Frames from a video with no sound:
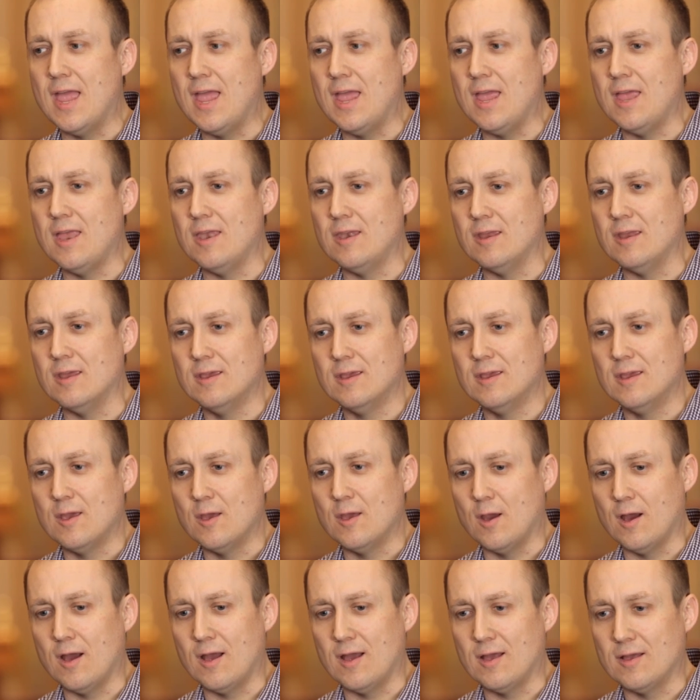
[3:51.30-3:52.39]
And
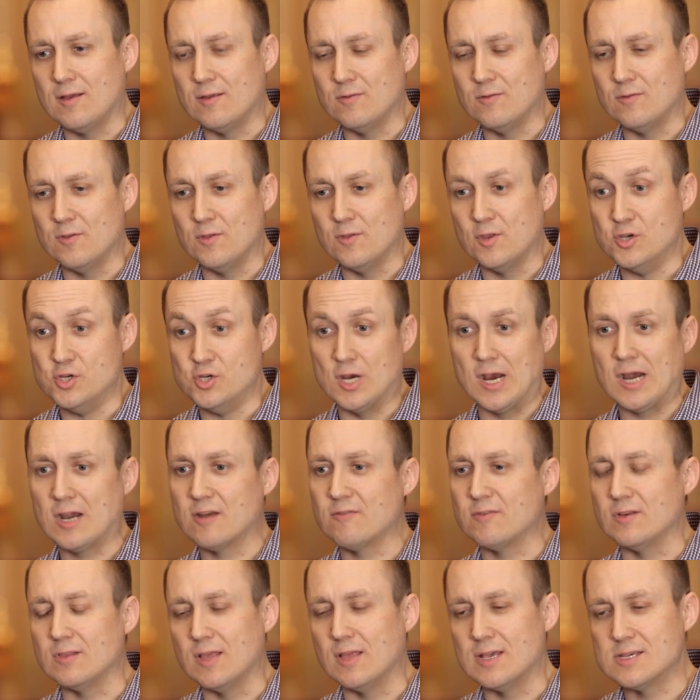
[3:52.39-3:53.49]
uh, the
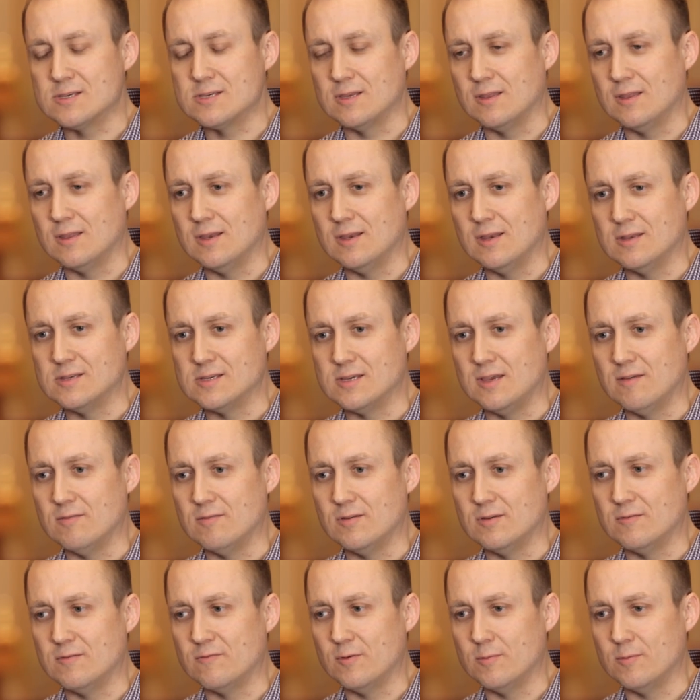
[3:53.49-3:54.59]
geography lesson that is
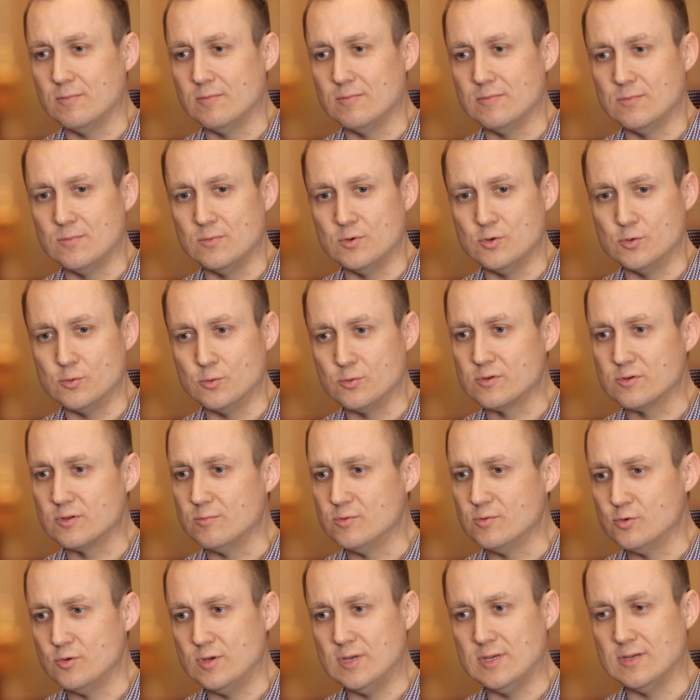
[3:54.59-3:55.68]
given from
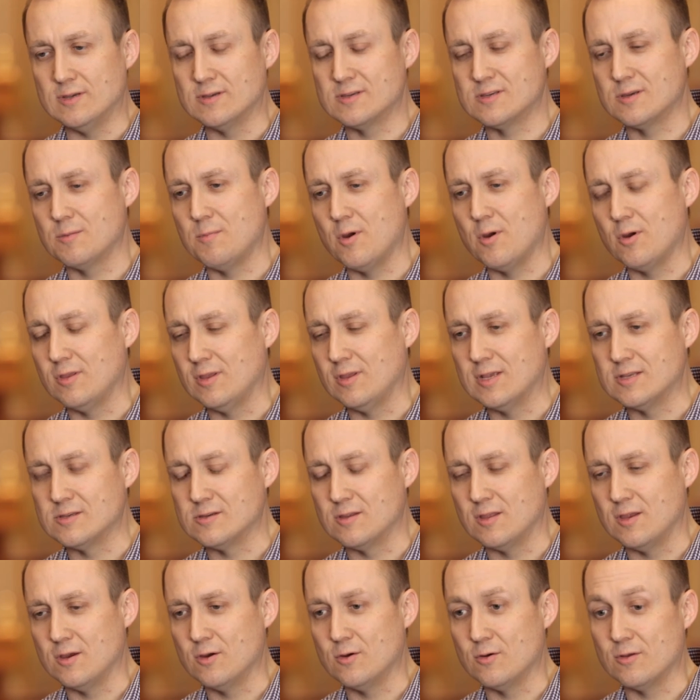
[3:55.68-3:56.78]
Jerusalem, Judea, Samaria, the ends
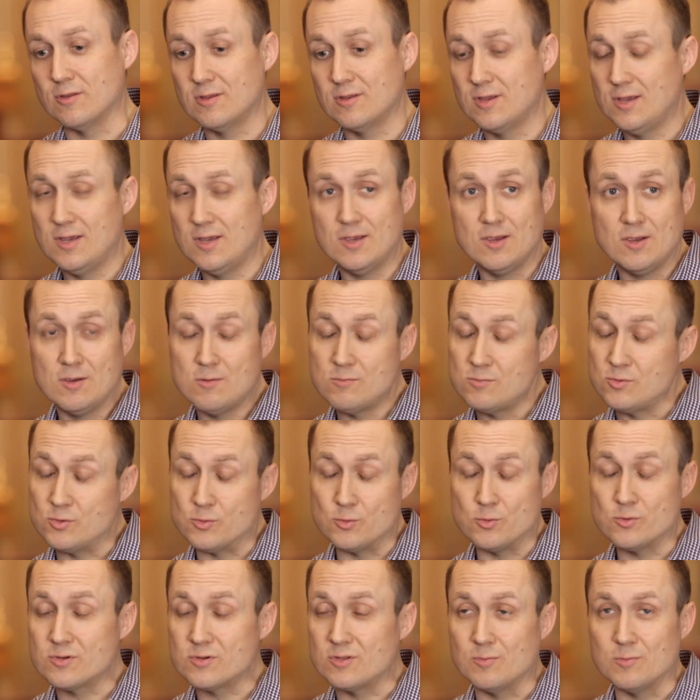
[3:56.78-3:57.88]
of the earth,
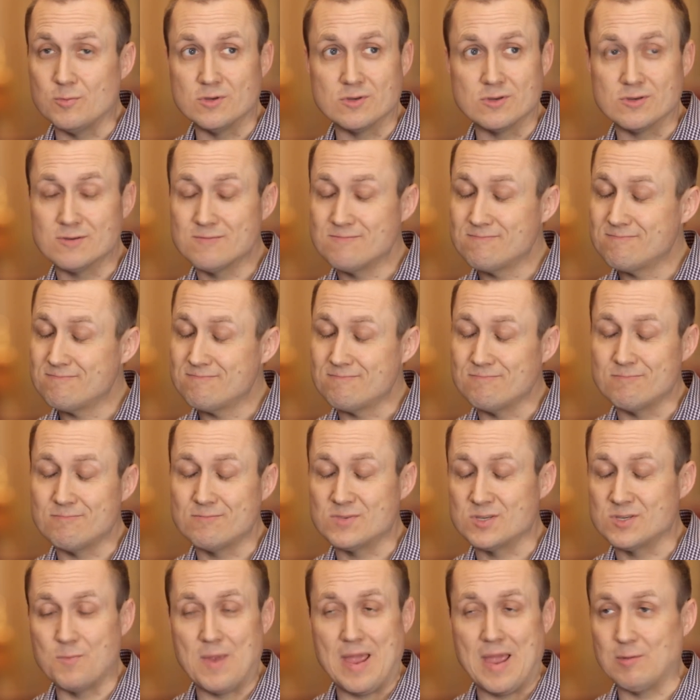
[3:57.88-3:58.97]
Jerusalem is
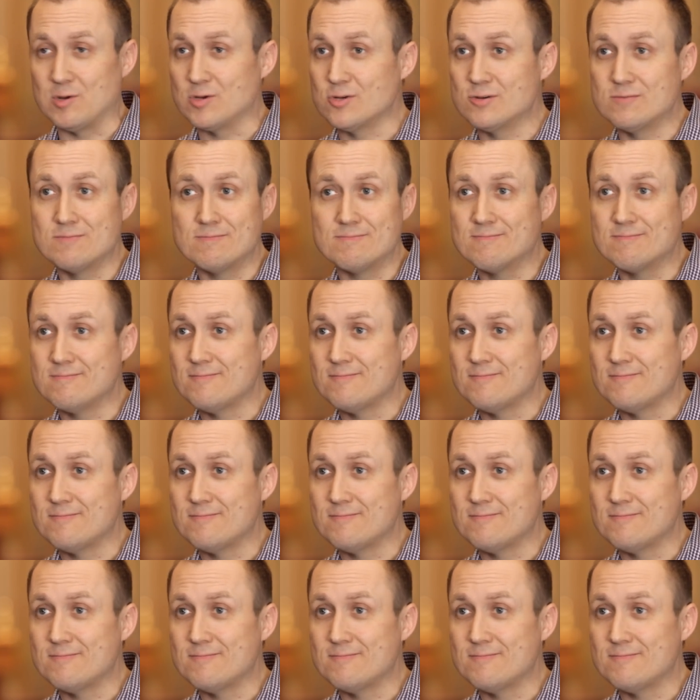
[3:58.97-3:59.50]
Sammamish.